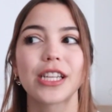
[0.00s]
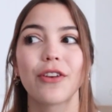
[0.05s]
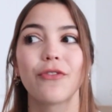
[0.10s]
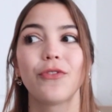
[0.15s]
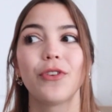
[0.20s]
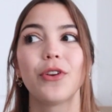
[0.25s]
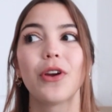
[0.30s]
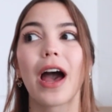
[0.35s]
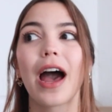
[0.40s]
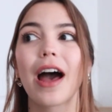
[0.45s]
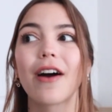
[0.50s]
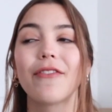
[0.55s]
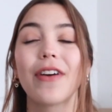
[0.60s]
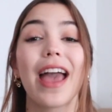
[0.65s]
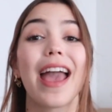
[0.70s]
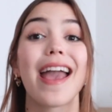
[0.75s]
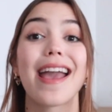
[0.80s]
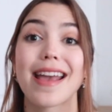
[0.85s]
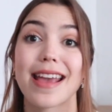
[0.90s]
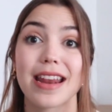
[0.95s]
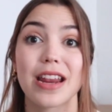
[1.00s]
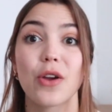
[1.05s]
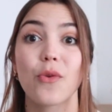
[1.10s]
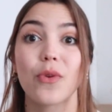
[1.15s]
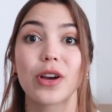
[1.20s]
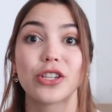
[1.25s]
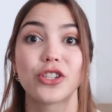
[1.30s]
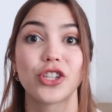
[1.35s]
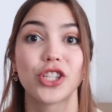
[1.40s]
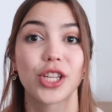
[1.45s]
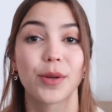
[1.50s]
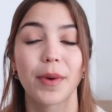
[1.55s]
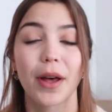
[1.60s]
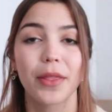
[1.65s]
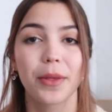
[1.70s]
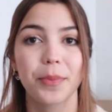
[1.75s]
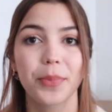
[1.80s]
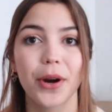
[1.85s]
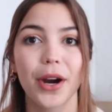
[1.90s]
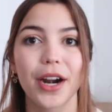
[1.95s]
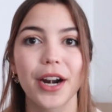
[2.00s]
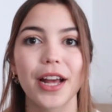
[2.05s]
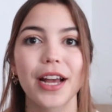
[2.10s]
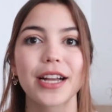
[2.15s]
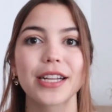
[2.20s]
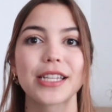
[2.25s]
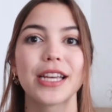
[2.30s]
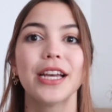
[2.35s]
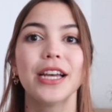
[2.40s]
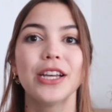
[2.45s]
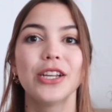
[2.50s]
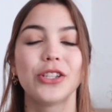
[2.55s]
if you have any questions about the product.